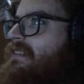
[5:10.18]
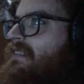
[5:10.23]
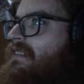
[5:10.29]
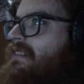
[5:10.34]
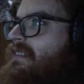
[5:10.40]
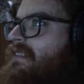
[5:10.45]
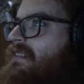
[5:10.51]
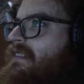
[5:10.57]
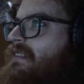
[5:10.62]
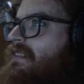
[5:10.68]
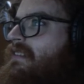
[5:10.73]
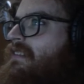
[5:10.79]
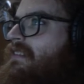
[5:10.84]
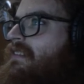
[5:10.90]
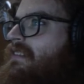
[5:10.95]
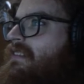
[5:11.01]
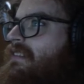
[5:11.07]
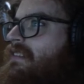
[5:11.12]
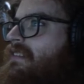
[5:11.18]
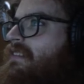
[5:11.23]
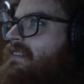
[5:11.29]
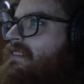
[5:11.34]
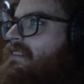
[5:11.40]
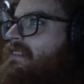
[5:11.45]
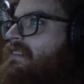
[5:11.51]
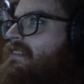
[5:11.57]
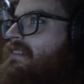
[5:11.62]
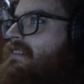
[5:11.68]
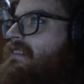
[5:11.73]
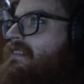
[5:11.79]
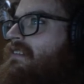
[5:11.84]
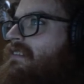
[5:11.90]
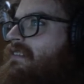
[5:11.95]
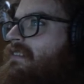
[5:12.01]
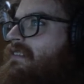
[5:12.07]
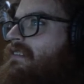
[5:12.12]

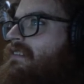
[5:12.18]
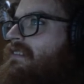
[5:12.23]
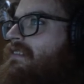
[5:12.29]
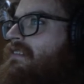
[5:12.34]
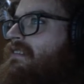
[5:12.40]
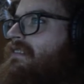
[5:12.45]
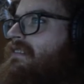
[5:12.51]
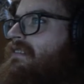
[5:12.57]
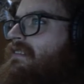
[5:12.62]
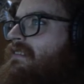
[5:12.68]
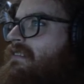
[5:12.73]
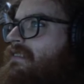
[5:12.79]
Nobody speaks.